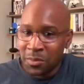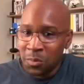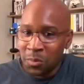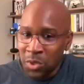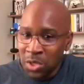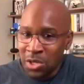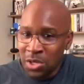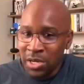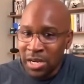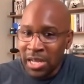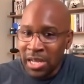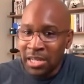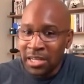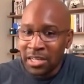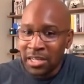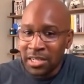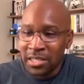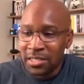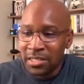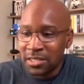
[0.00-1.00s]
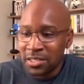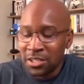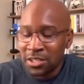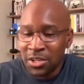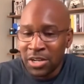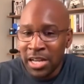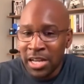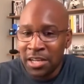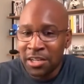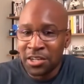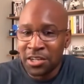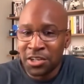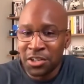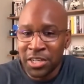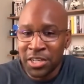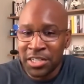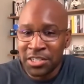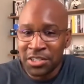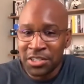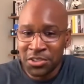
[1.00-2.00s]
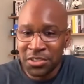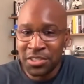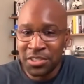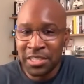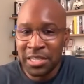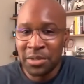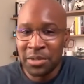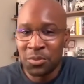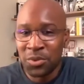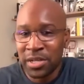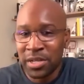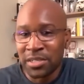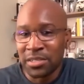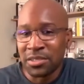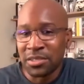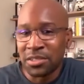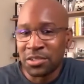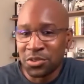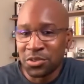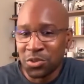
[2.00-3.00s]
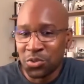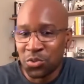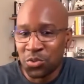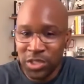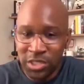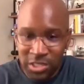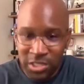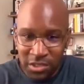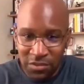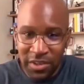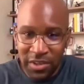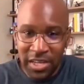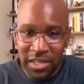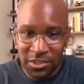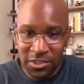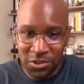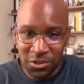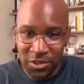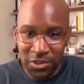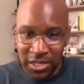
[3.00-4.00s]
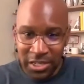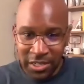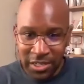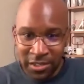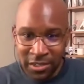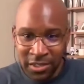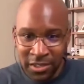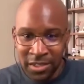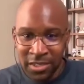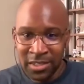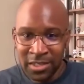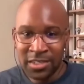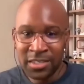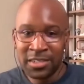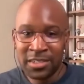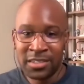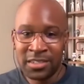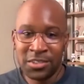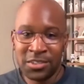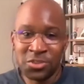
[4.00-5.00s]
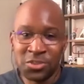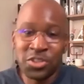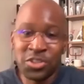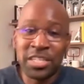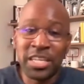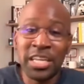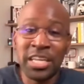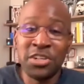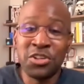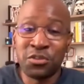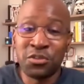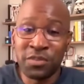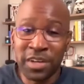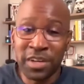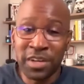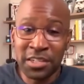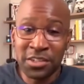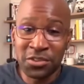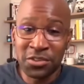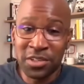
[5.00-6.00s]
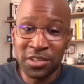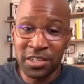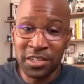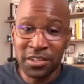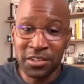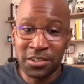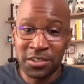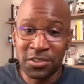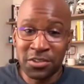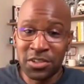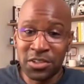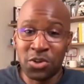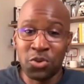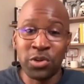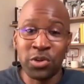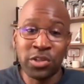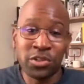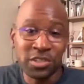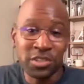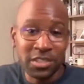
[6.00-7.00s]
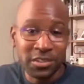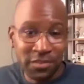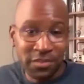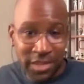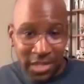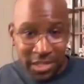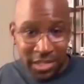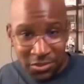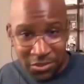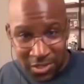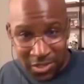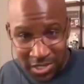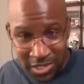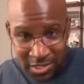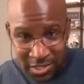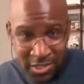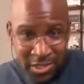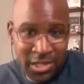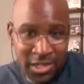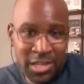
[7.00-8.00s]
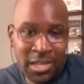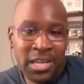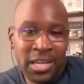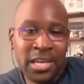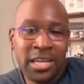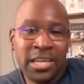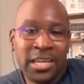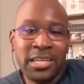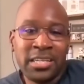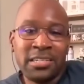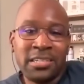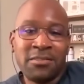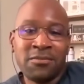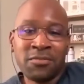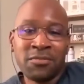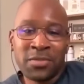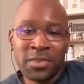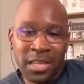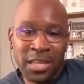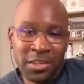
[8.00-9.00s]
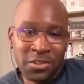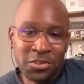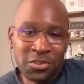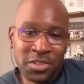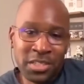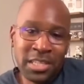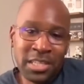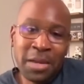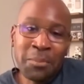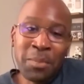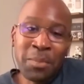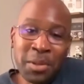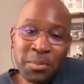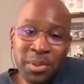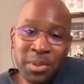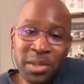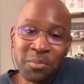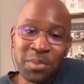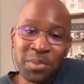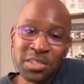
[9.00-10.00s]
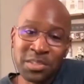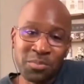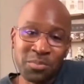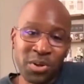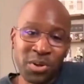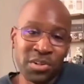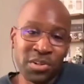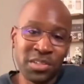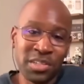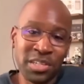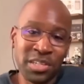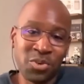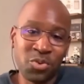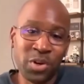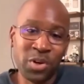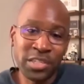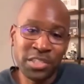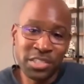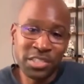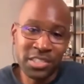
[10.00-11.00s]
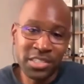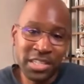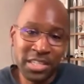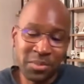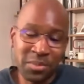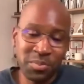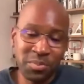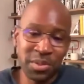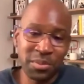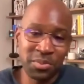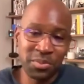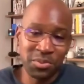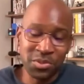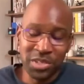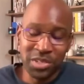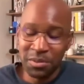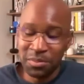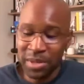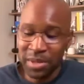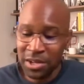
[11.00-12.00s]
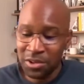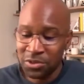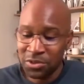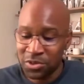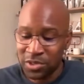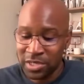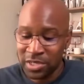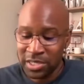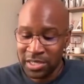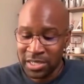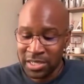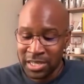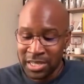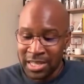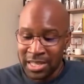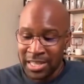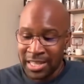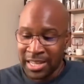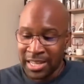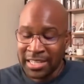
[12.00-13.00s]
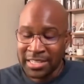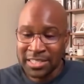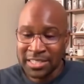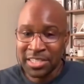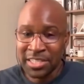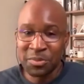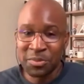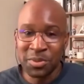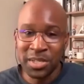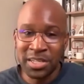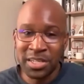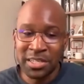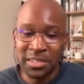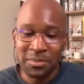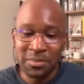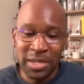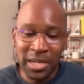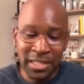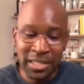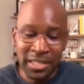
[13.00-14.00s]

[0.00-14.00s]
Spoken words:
you're not gonna look at you the same way. There's a risk factor there. There's a tenure factor there. There's a loyalty factor there. And like you said, that might be a missing part of the equation that people skip out on. And at the same time, I